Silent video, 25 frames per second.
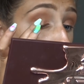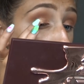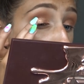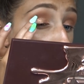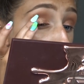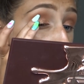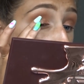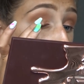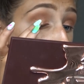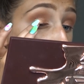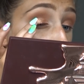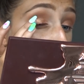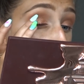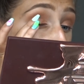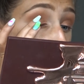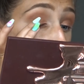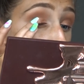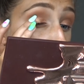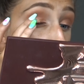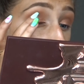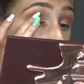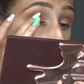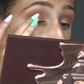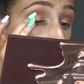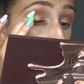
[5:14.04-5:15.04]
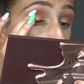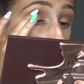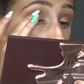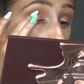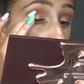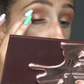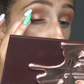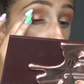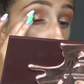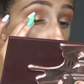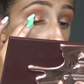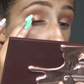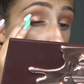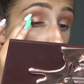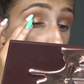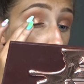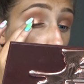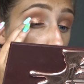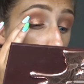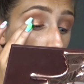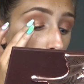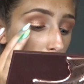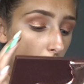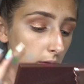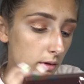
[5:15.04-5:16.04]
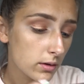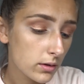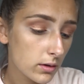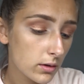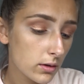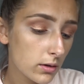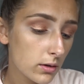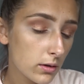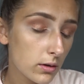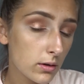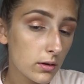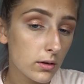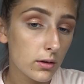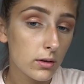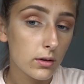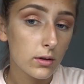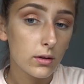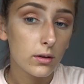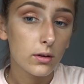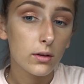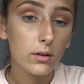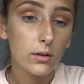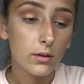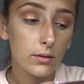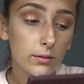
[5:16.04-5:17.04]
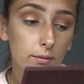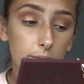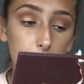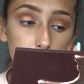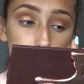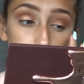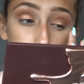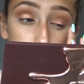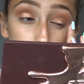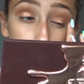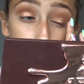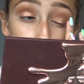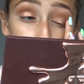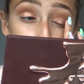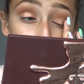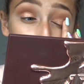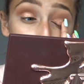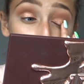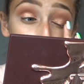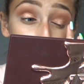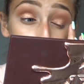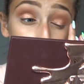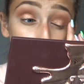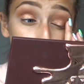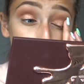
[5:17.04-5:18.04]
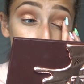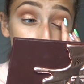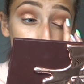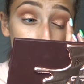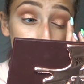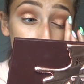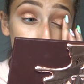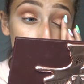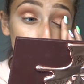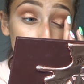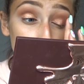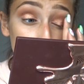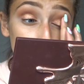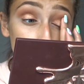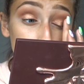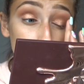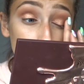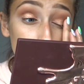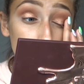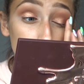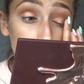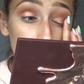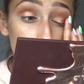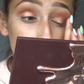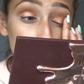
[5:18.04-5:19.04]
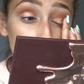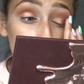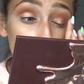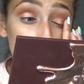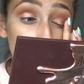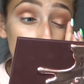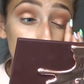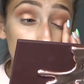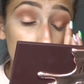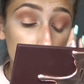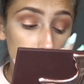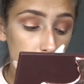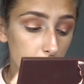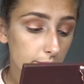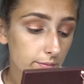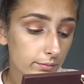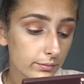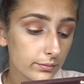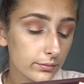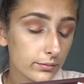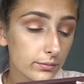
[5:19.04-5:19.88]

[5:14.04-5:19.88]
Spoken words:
(silence)